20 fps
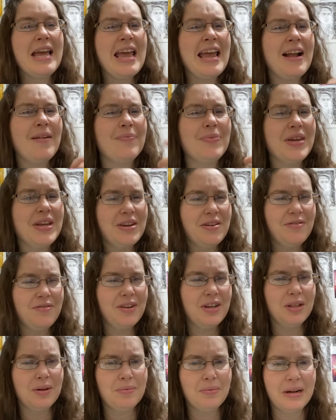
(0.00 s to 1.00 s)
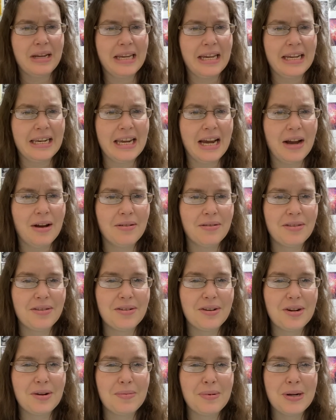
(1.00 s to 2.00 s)
And then you feel it ringing down through
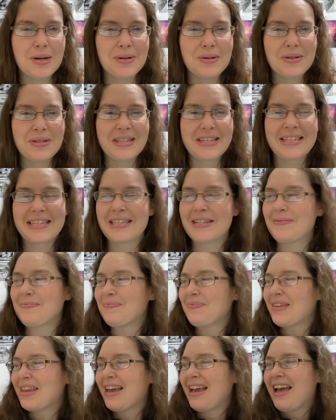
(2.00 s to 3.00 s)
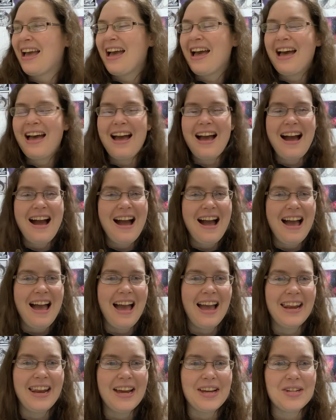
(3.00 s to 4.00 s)
your bones.
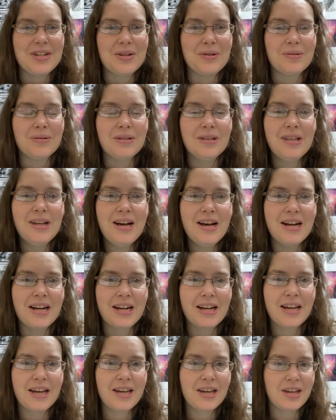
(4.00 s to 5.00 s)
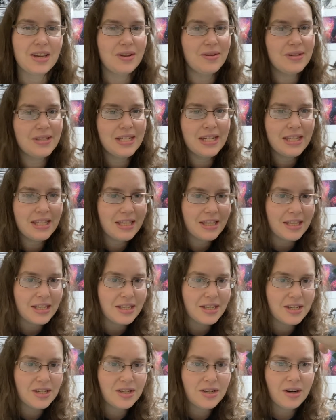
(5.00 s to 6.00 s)
And as you look, you see that the
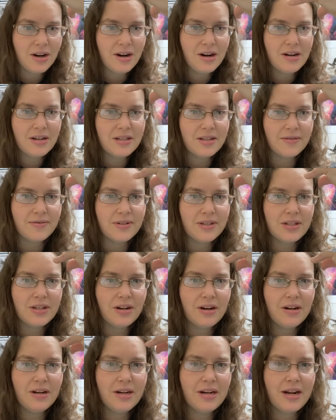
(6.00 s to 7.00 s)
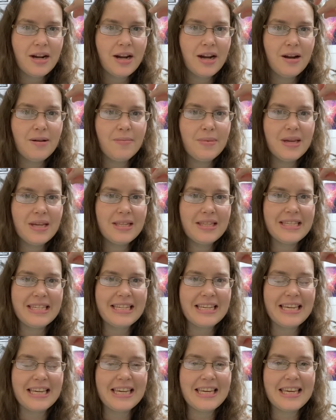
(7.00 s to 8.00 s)
stars have started coming
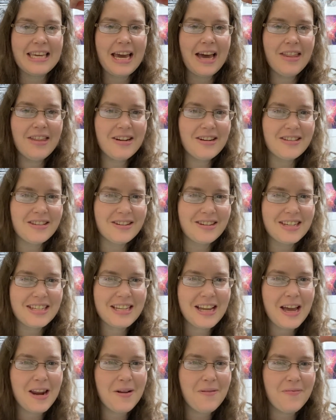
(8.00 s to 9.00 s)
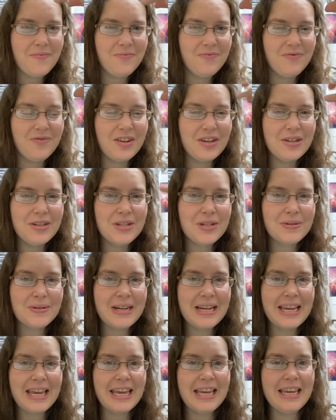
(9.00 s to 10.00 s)
together. They're just kind of
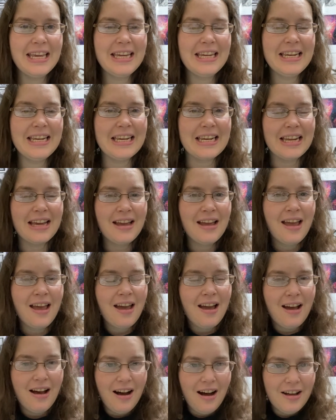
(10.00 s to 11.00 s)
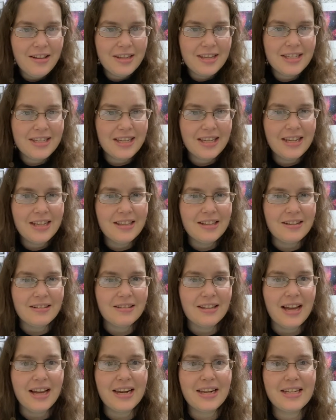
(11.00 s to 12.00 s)
filtering in, and all of a sudden they're
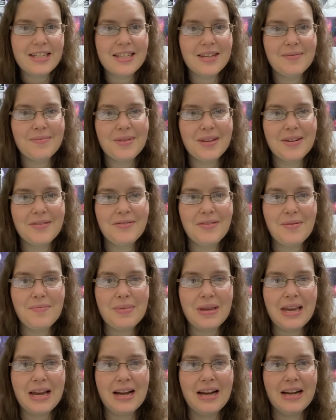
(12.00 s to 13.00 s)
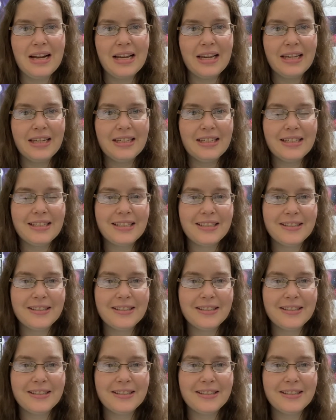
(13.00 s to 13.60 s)
lighting something from behind.